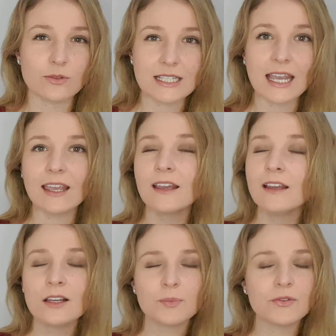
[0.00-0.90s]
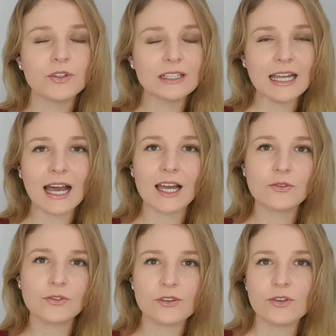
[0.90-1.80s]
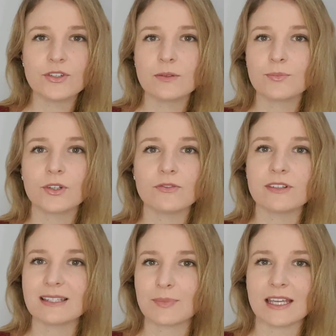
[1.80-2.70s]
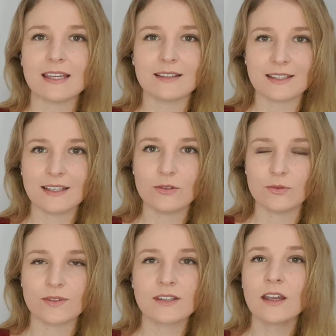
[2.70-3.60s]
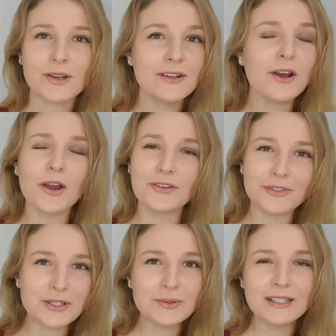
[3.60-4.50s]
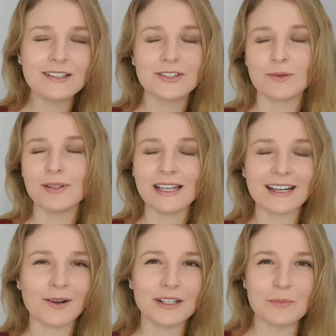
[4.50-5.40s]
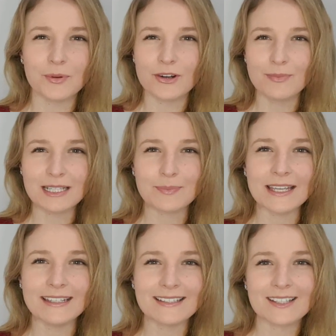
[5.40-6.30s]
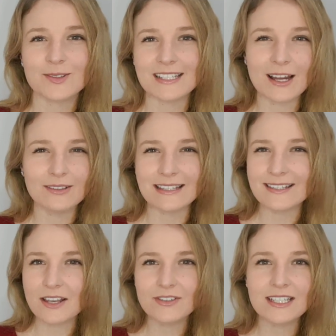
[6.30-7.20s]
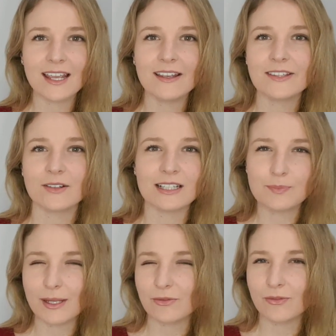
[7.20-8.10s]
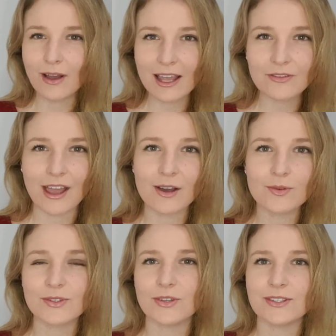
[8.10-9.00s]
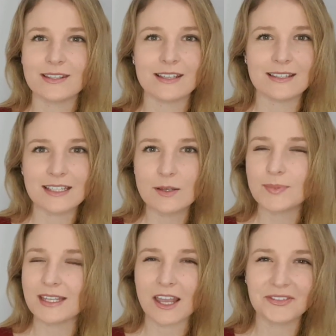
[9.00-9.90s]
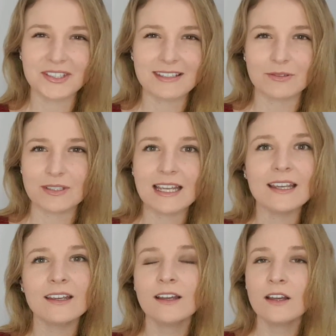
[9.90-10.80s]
day, it'll be really hard for you to improve your speaking skills. Don't overdo it. Don't be like, I'm going to improve my speaking skills now in 7 days. I'm going to spend 5 hours using these tips every single day.